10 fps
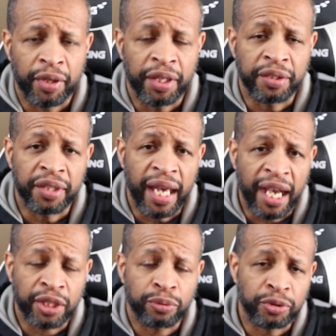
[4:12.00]
is the
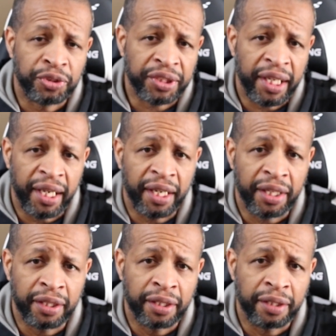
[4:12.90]
actual
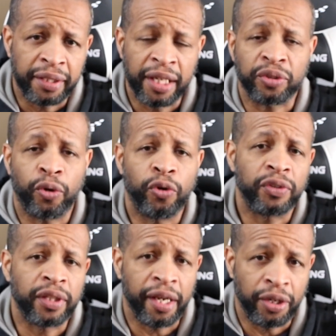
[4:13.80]
skin that's
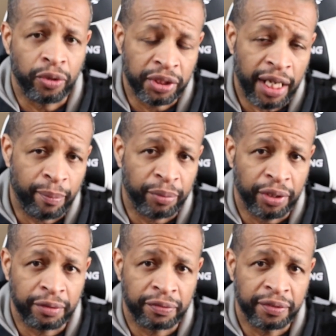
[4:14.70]
overlaid on top
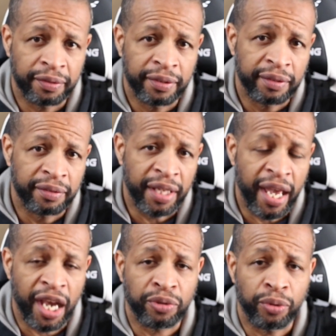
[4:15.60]
of the
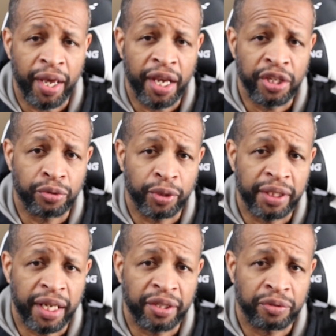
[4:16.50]
actual
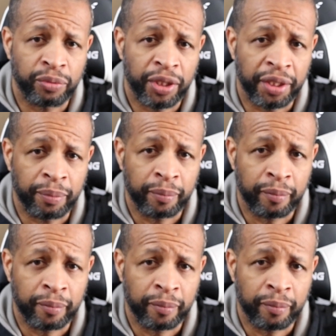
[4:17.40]
Android that is running.